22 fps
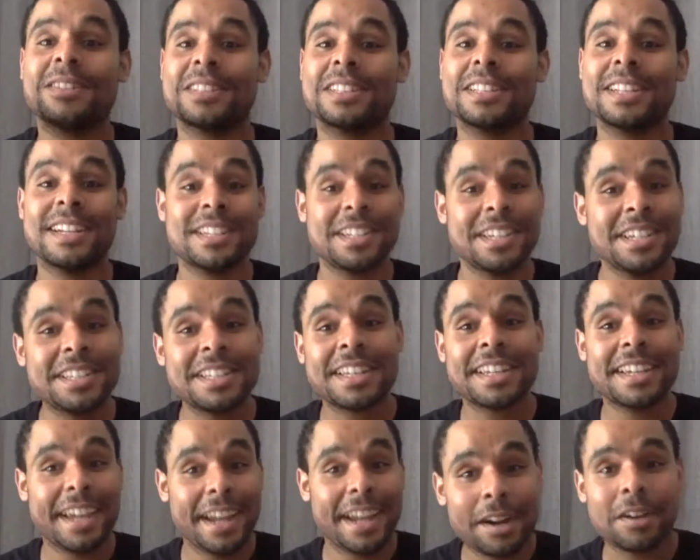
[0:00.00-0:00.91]
stage. He's a
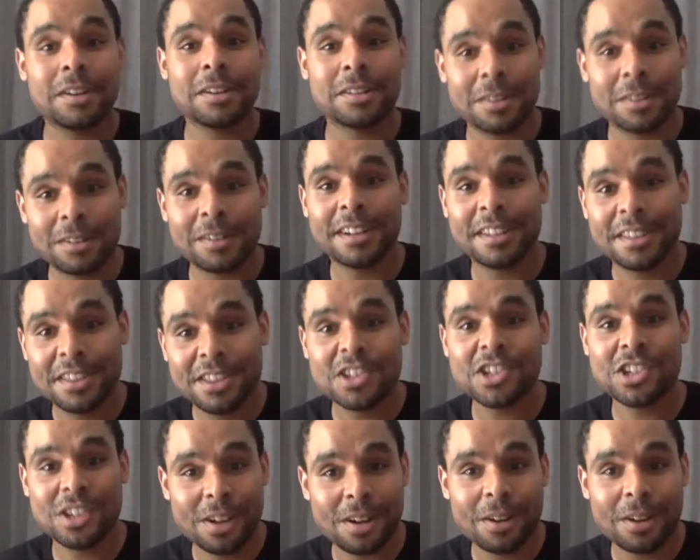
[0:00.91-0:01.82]
character in the
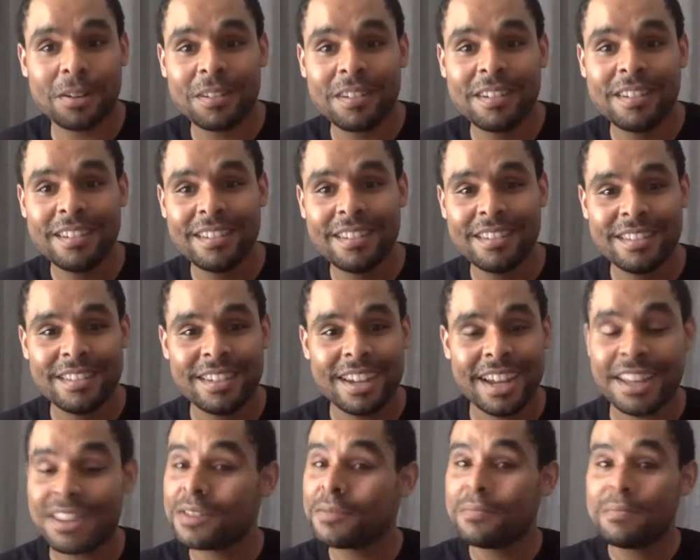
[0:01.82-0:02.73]
show.
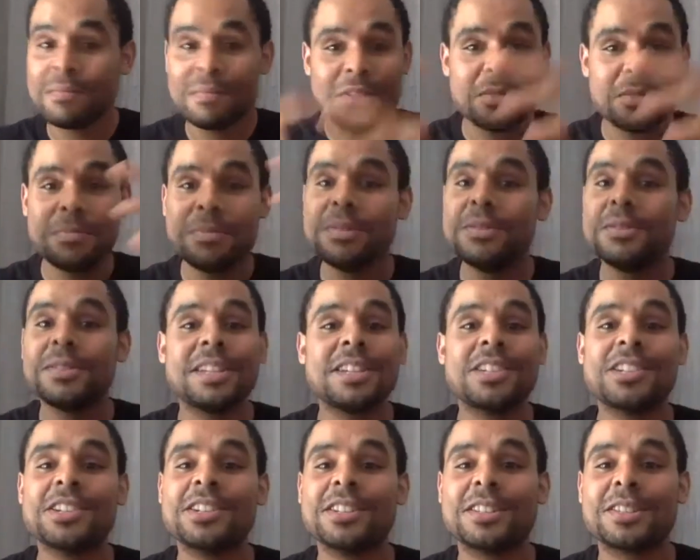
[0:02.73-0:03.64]
And the, the
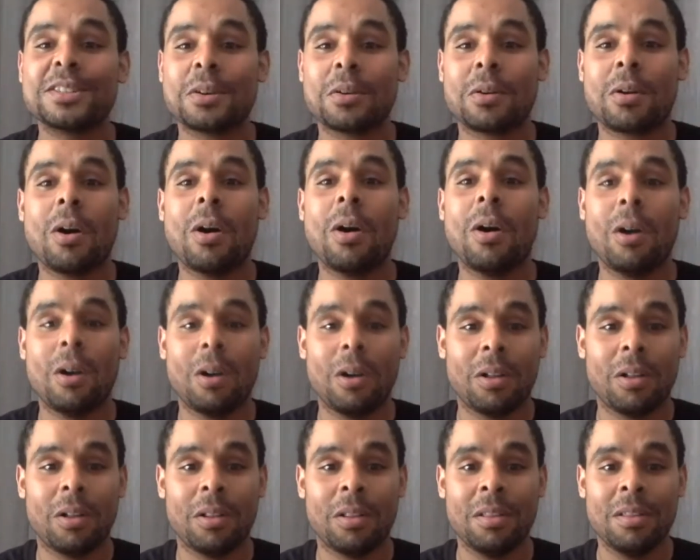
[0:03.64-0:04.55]
musicians are
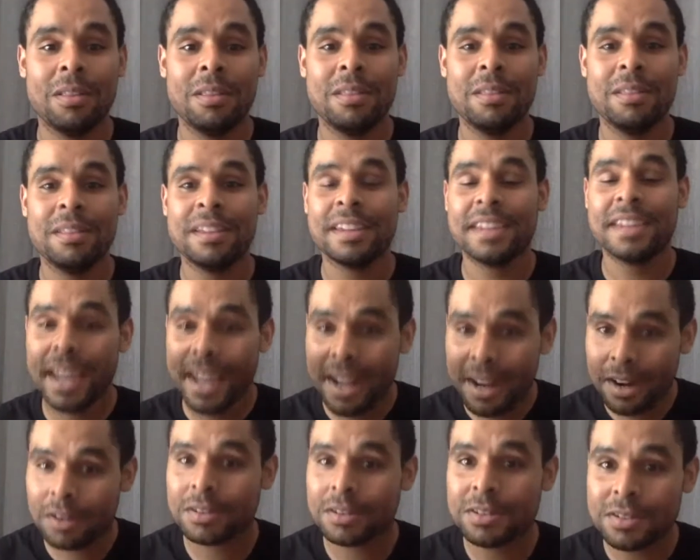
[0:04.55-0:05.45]
all
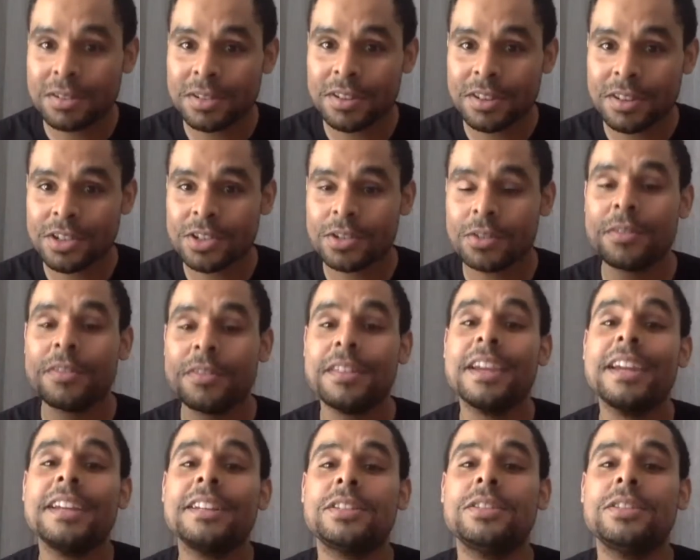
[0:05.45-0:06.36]
characters in the show.
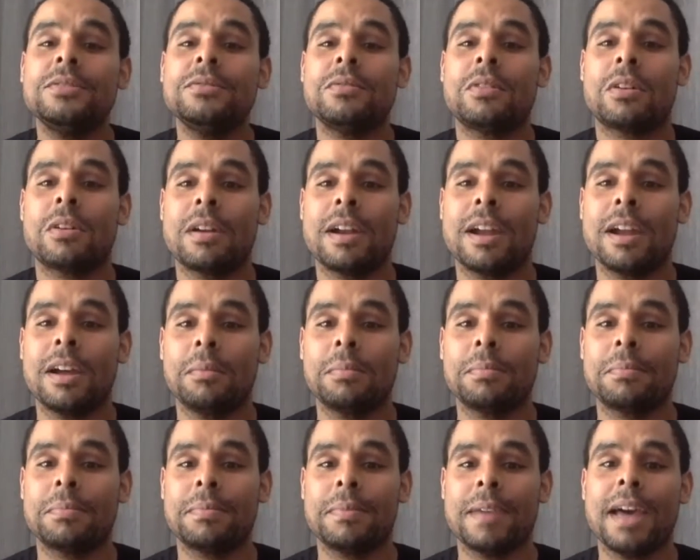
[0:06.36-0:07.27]
They too are help,
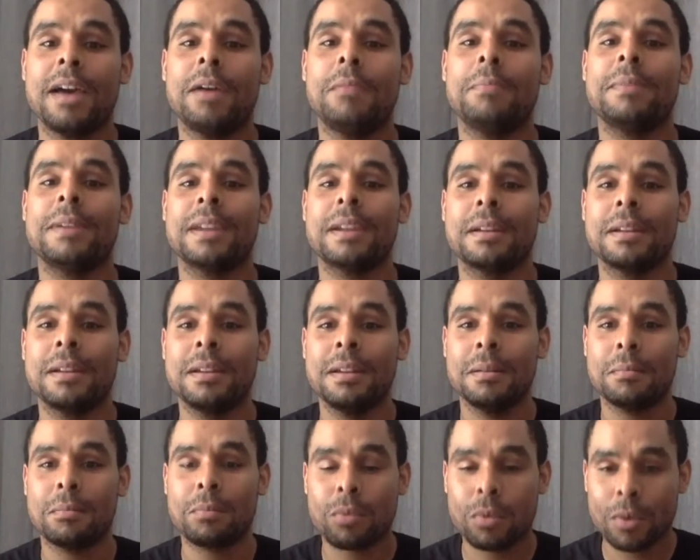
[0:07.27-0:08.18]
helping
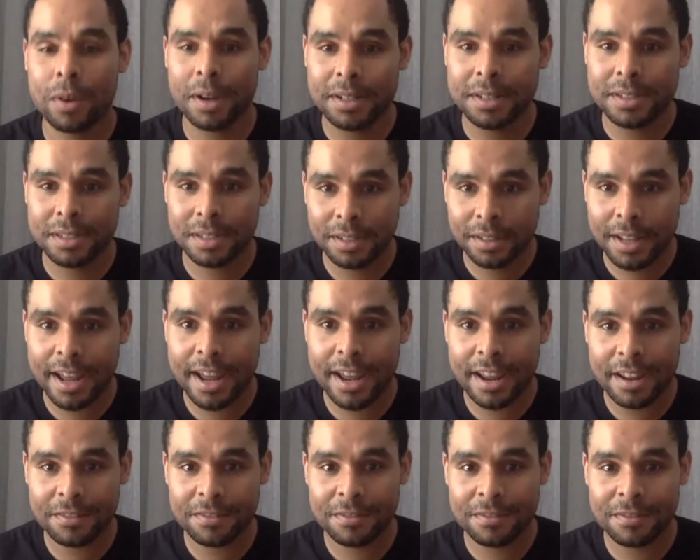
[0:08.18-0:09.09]
bring to
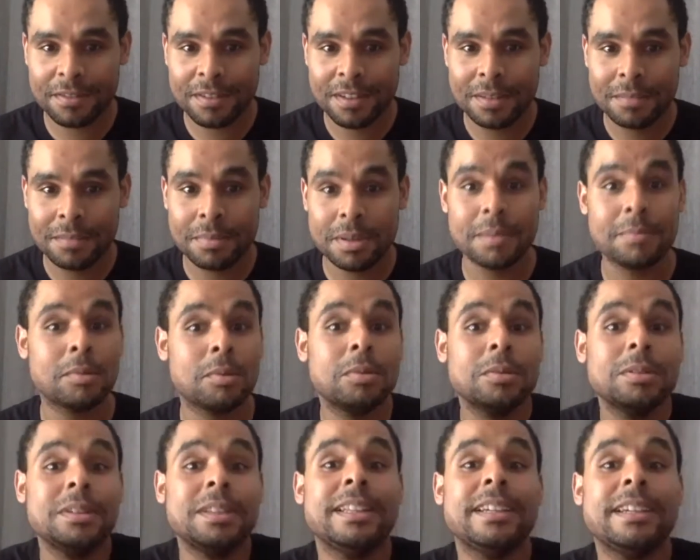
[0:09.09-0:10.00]
life people
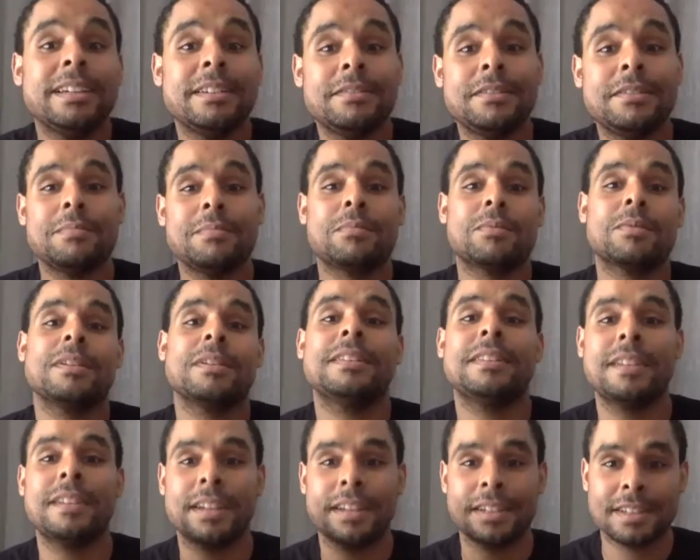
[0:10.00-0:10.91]
who lived and
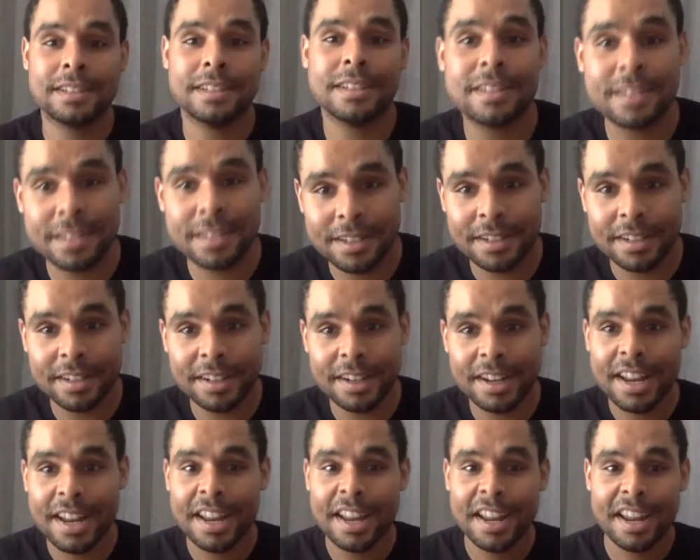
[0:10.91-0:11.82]
breathed and existed
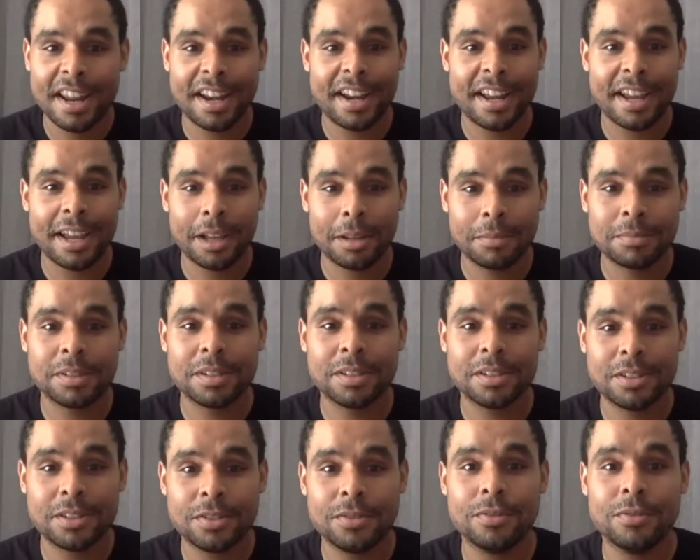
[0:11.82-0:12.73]
and helped
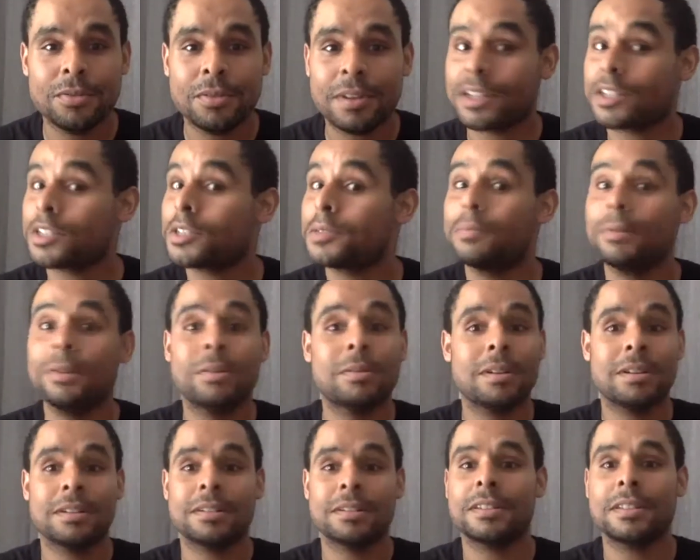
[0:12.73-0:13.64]
to explode
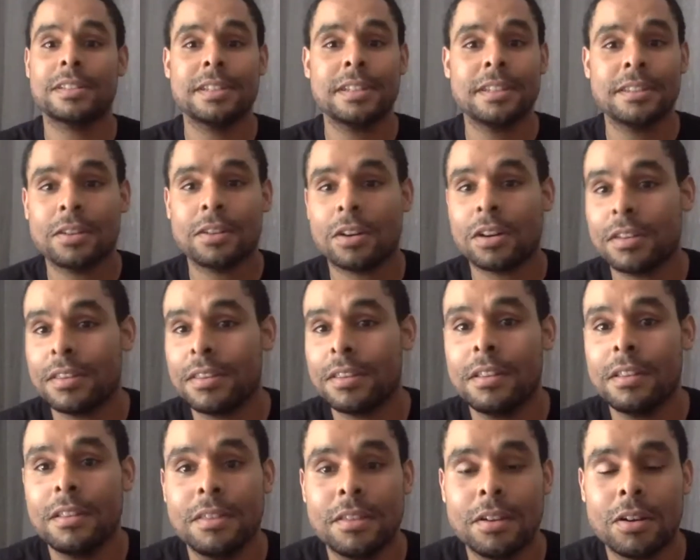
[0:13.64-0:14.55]
onto the scene the,
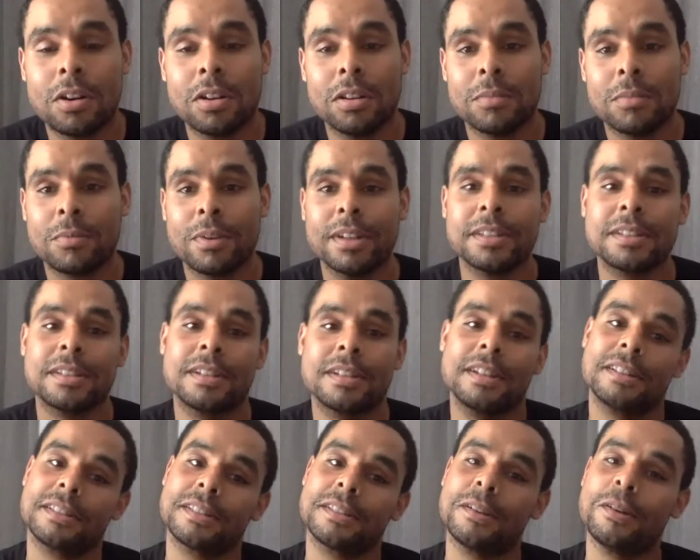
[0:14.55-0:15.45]
the Harlem
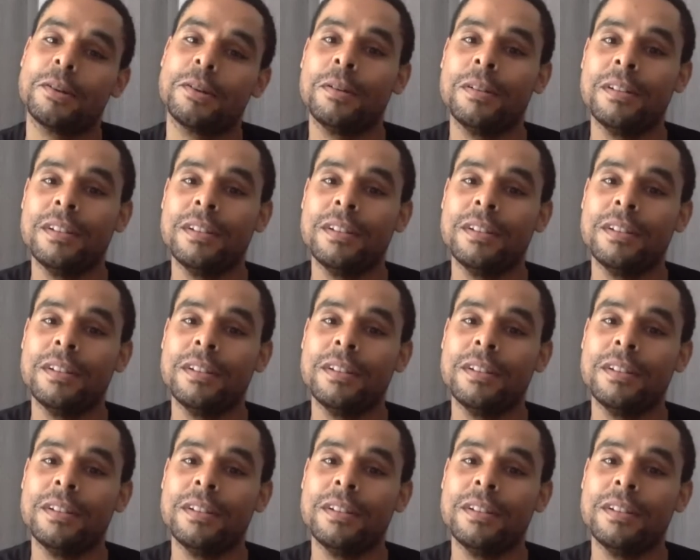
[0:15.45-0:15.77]
Renaissance. So